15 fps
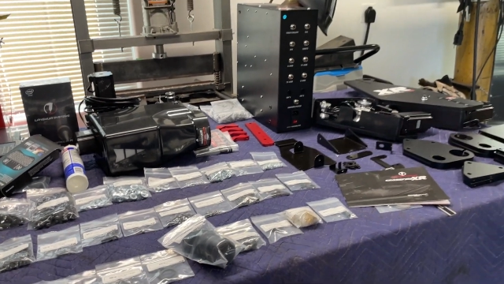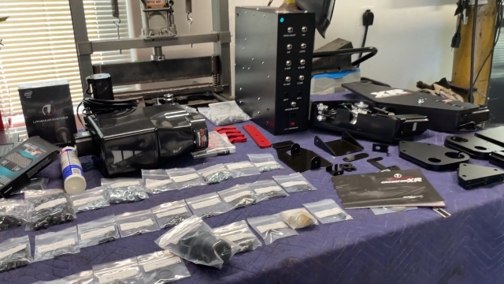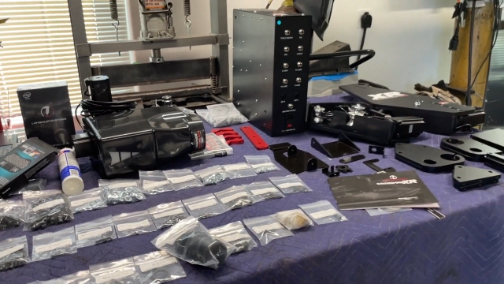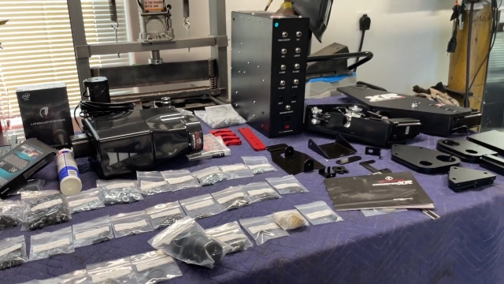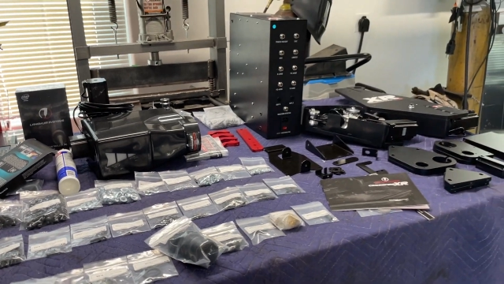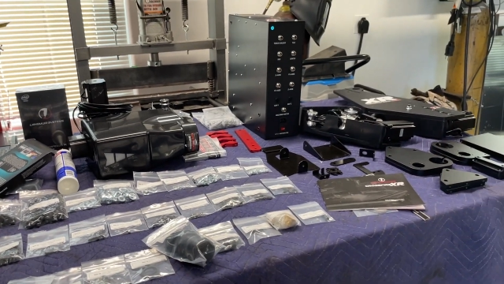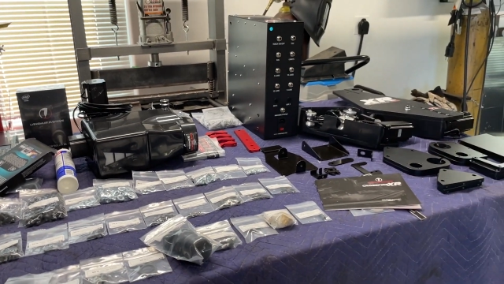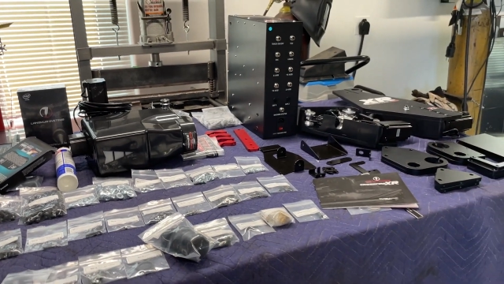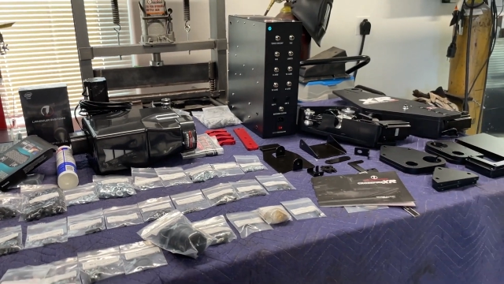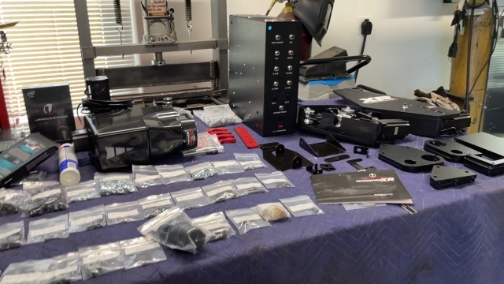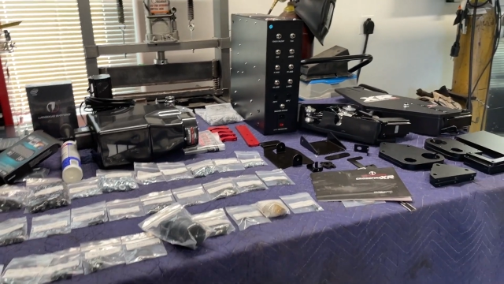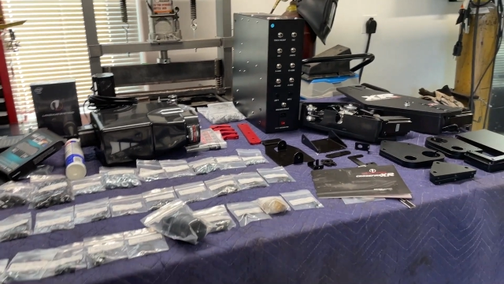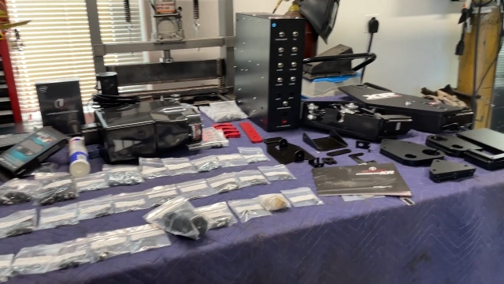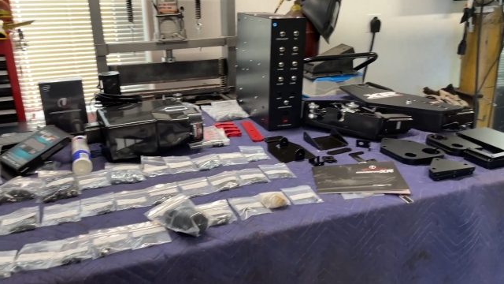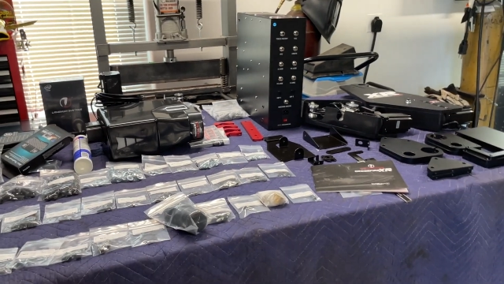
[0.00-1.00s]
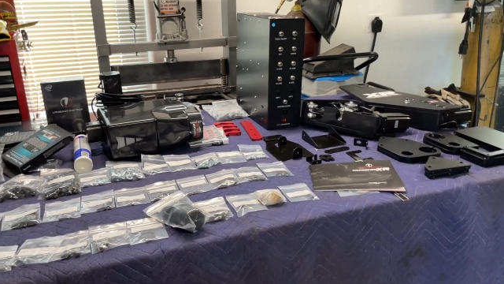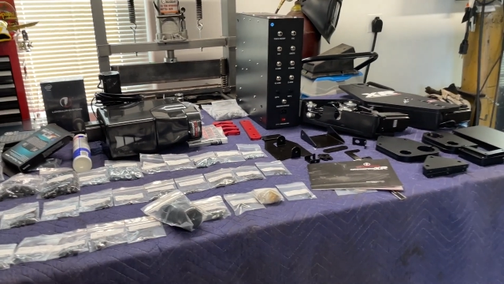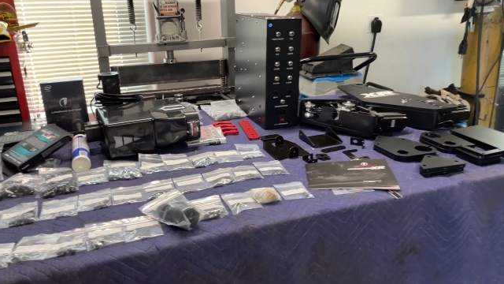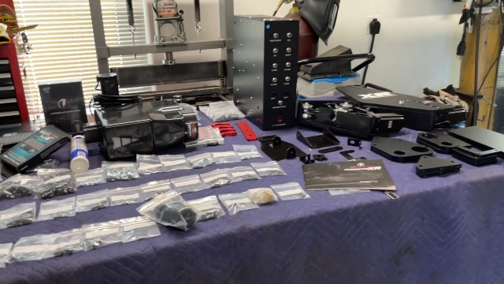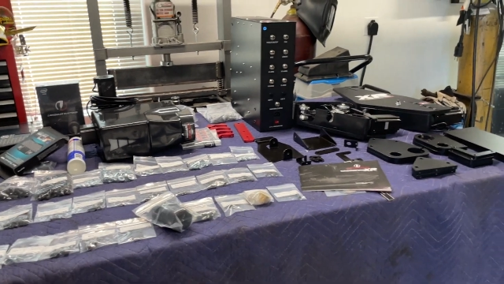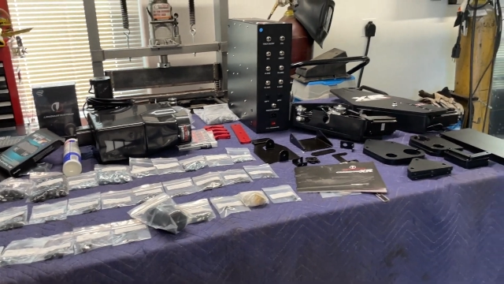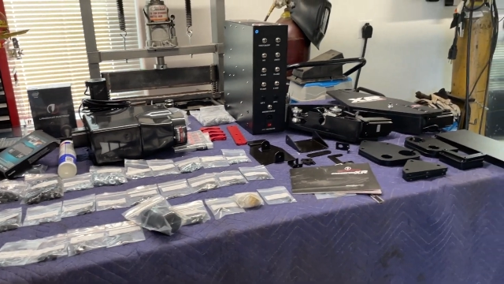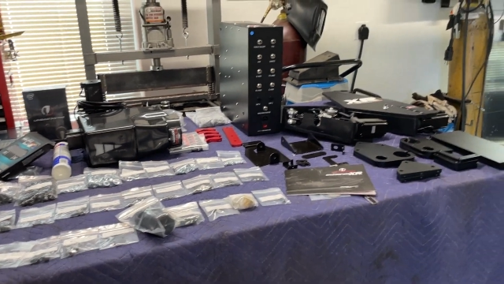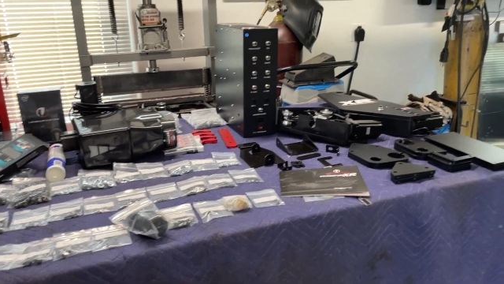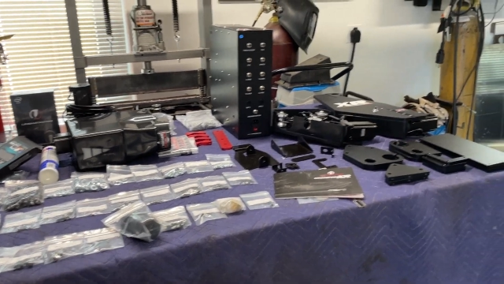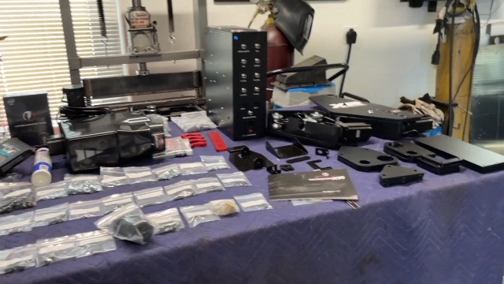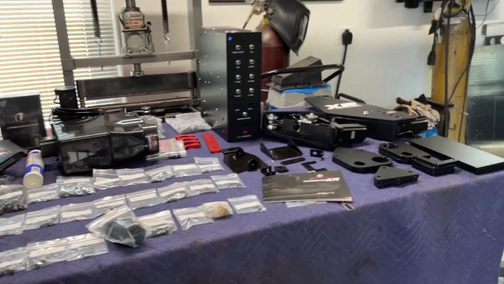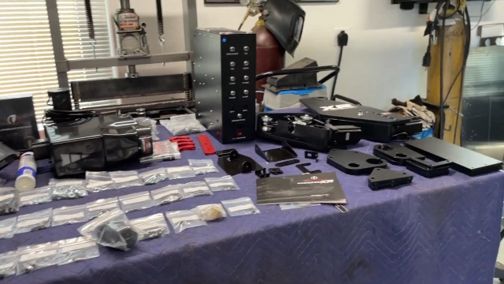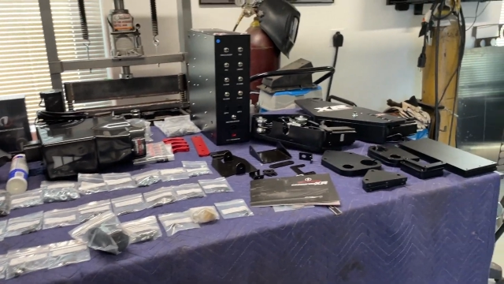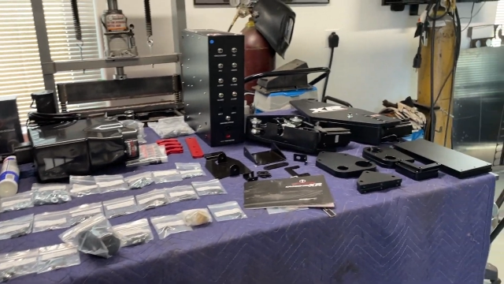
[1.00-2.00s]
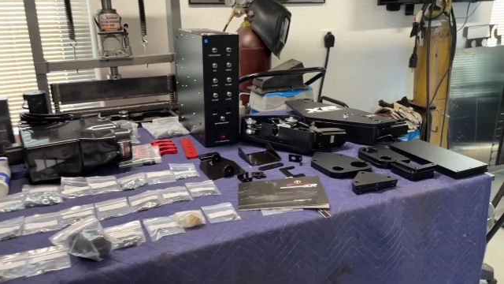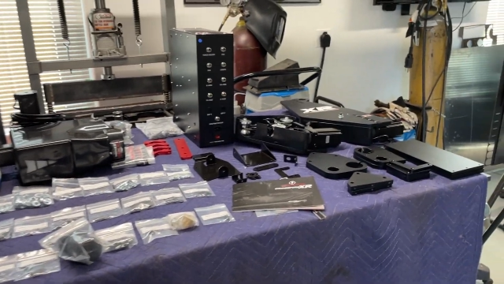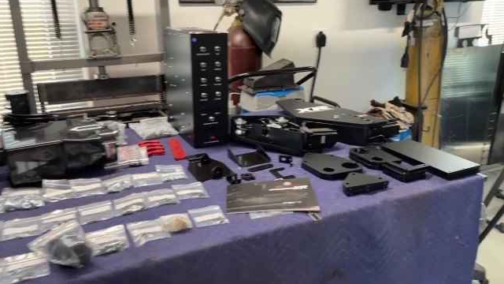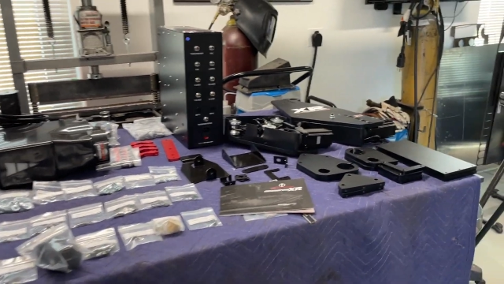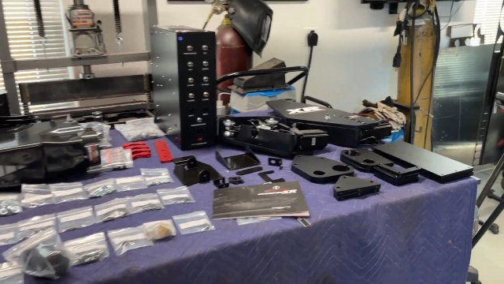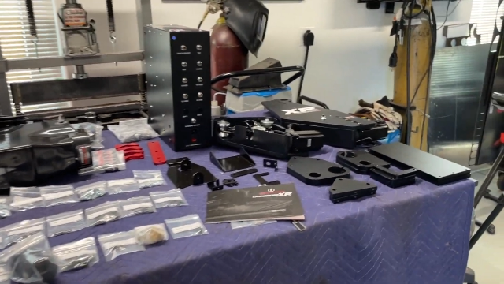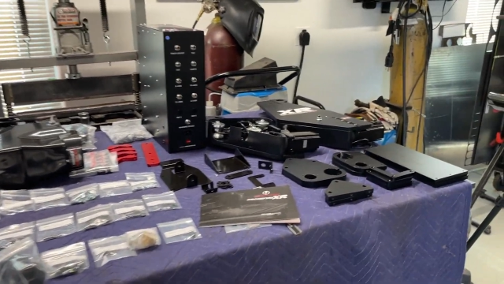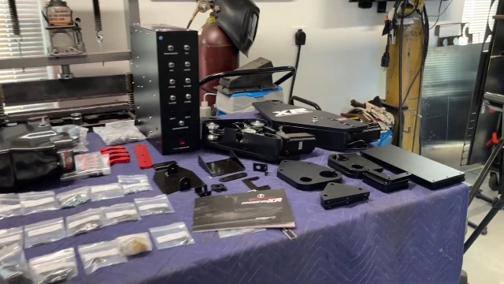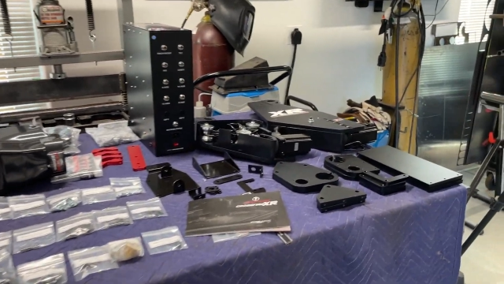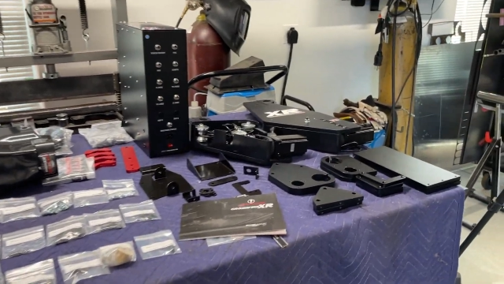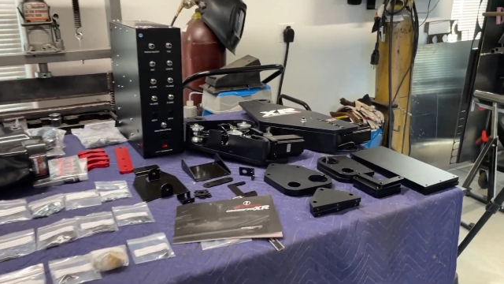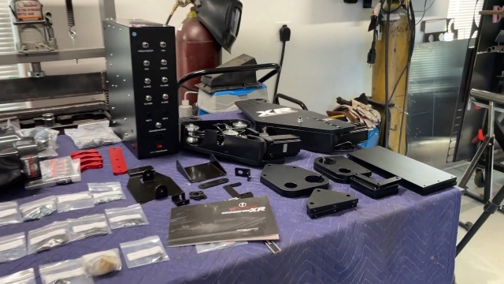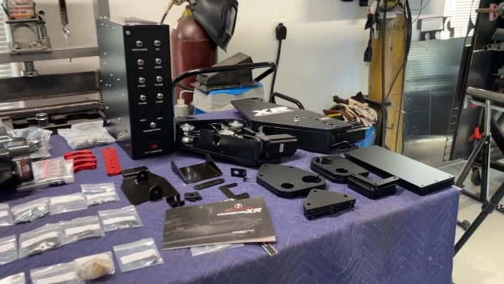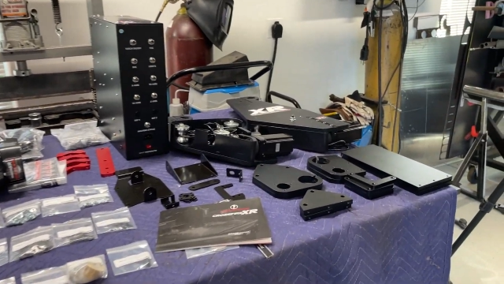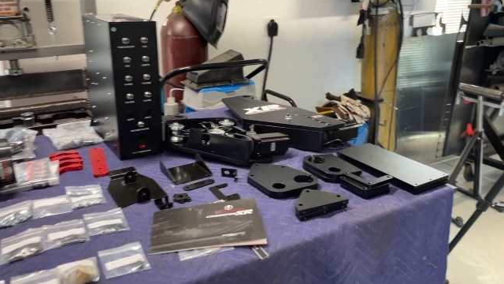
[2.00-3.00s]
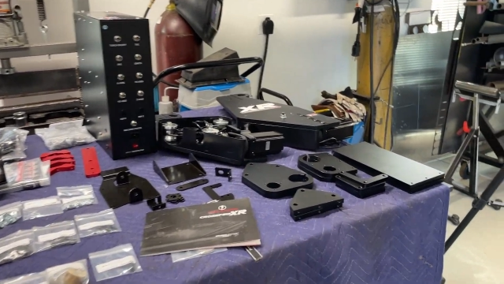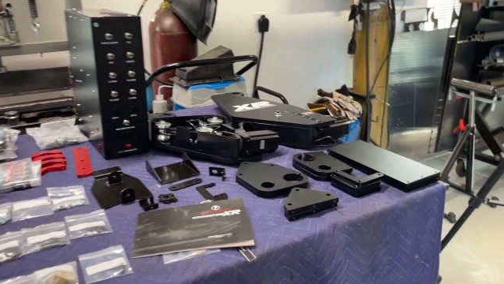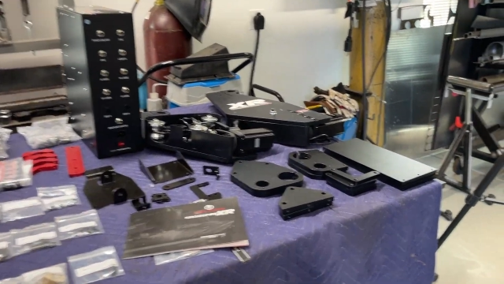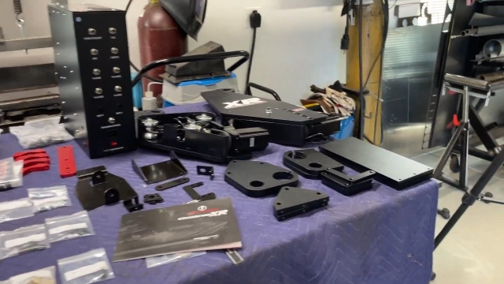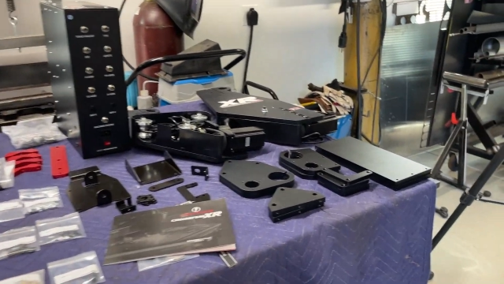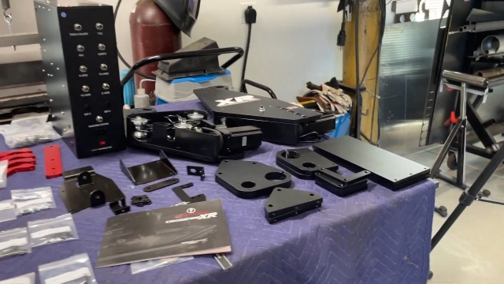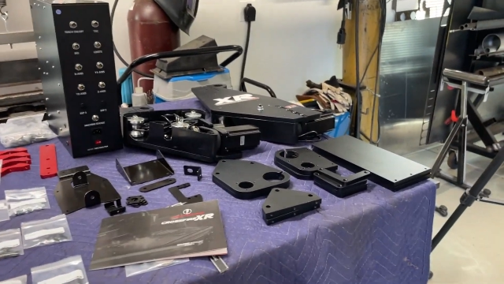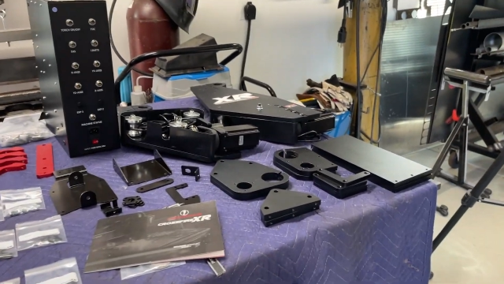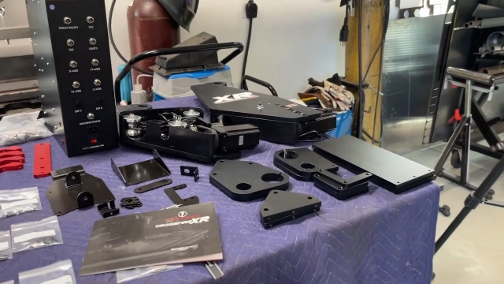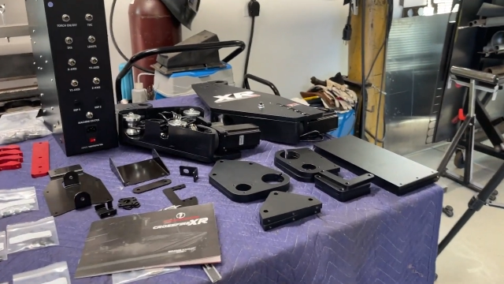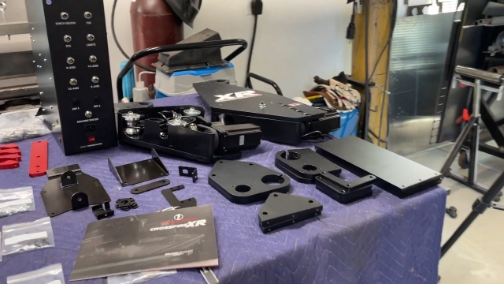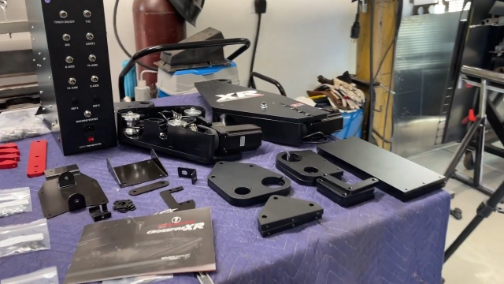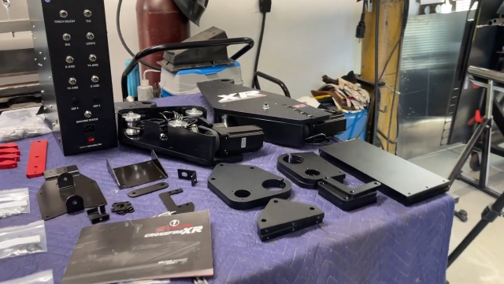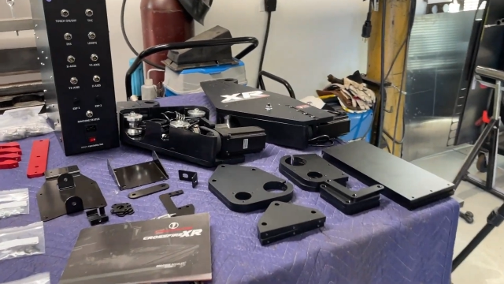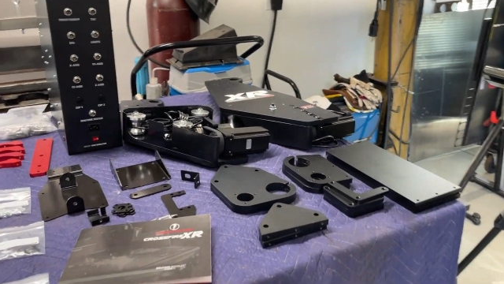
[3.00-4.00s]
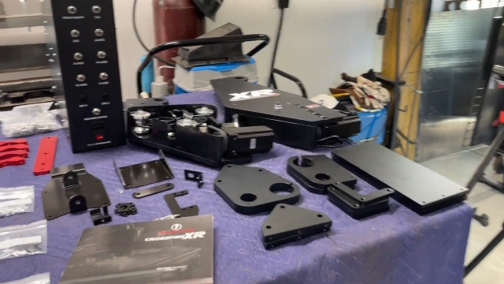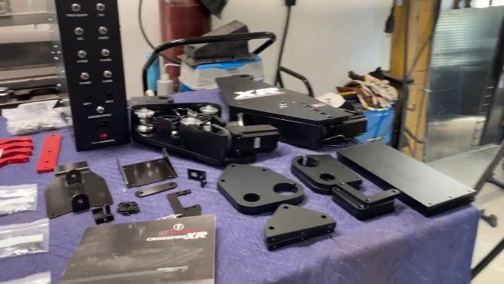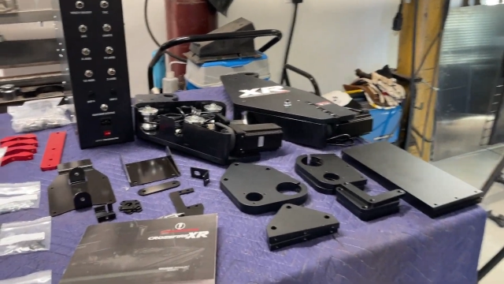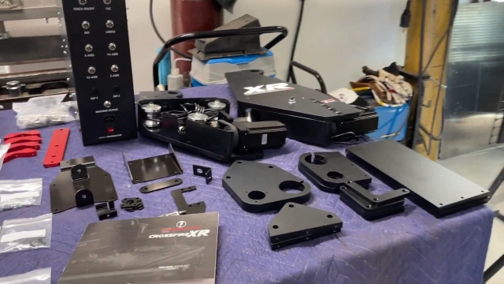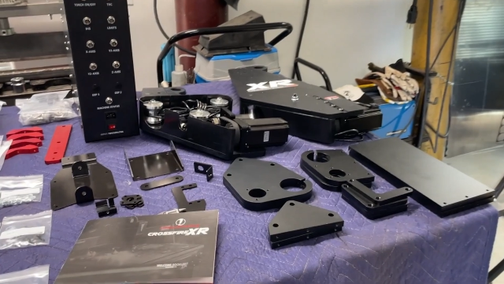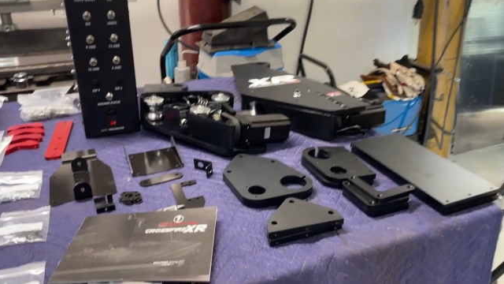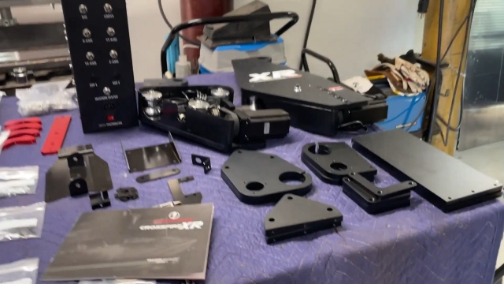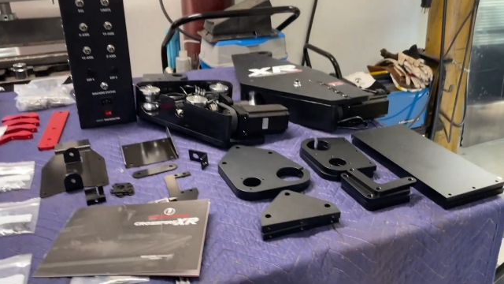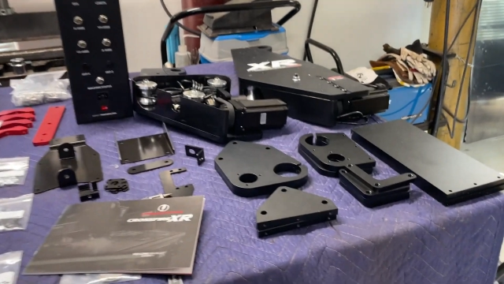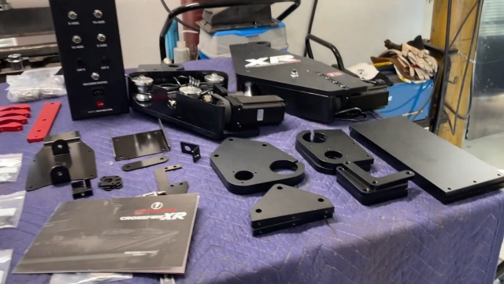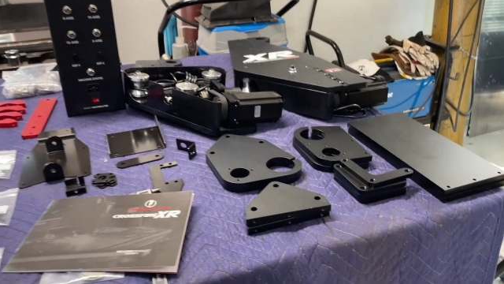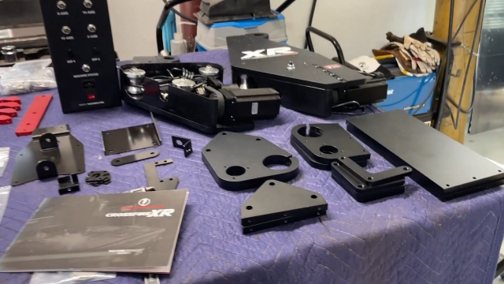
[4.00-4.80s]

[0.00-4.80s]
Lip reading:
[unreadable: no face in view]